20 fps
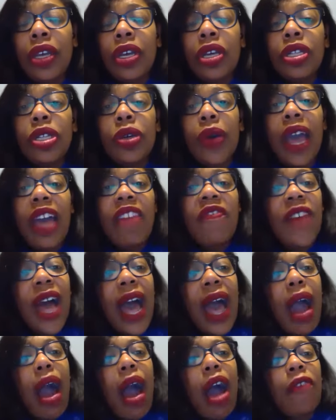So if I
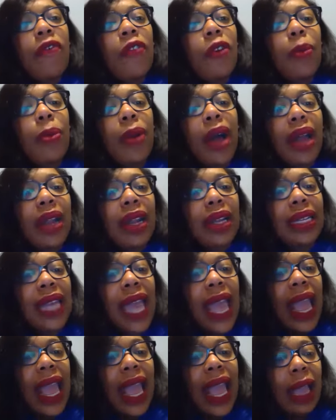offer product
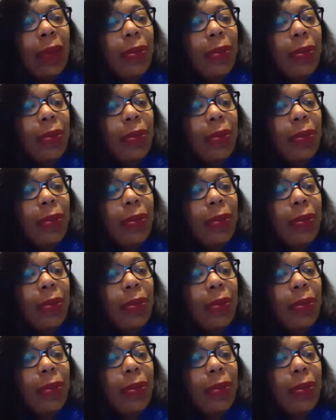A,